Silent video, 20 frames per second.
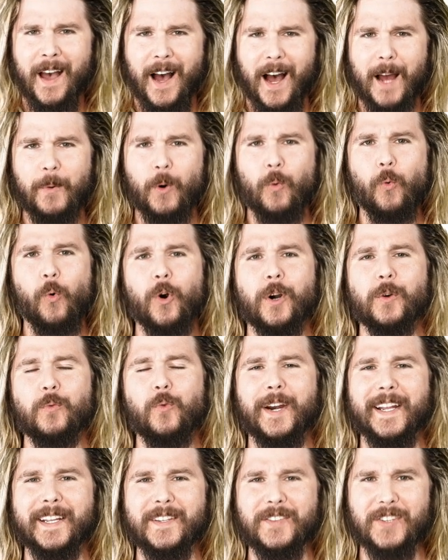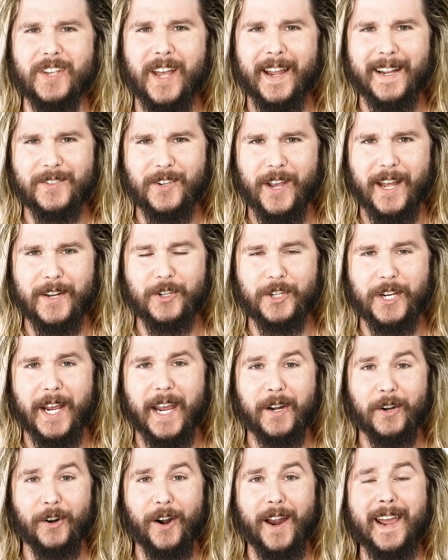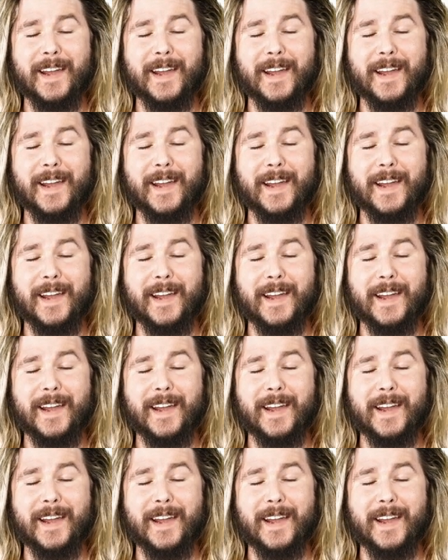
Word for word: I'm award-winning science educator